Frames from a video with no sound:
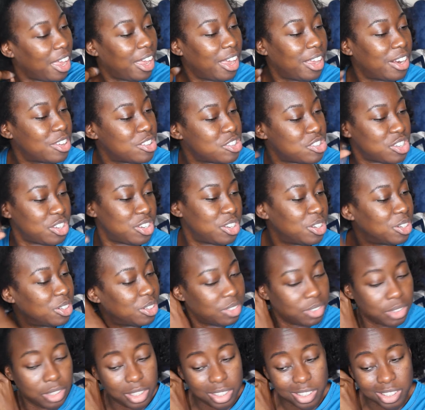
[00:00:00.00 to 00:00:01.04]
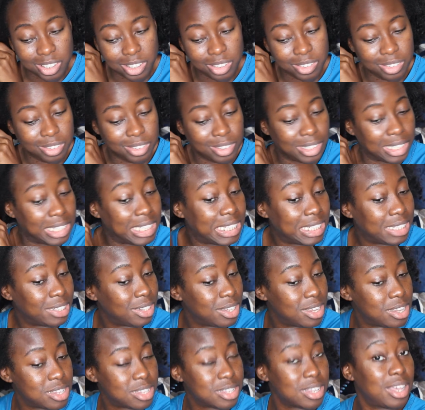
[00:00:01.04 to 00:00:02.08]
And as you know, your girl
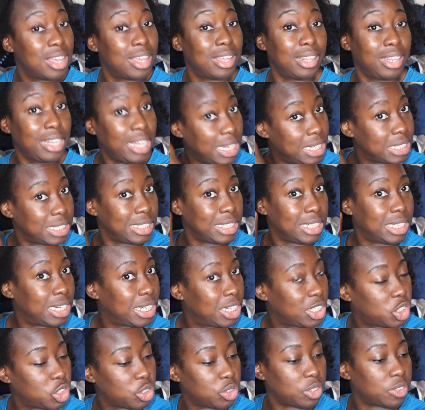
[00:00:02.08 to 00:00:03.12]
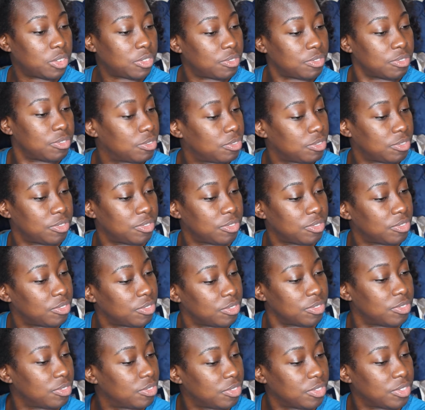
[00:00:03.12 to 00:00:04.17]
is a lazy natural.
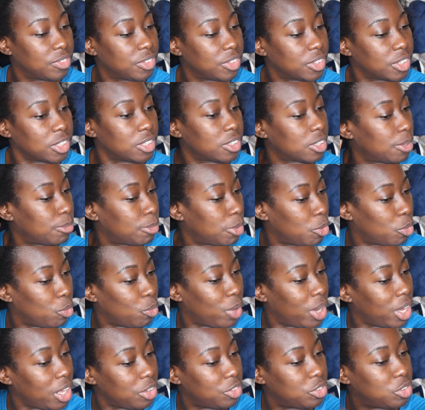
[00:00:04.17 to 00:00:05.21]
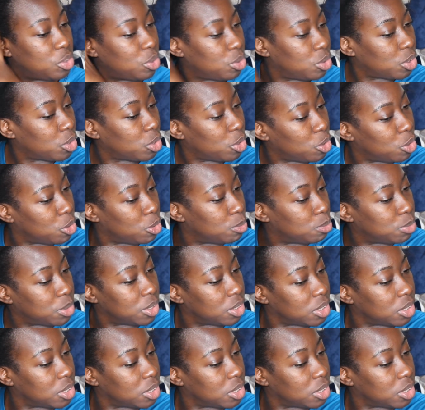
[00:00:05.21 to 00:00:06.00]
So my white tooth comb,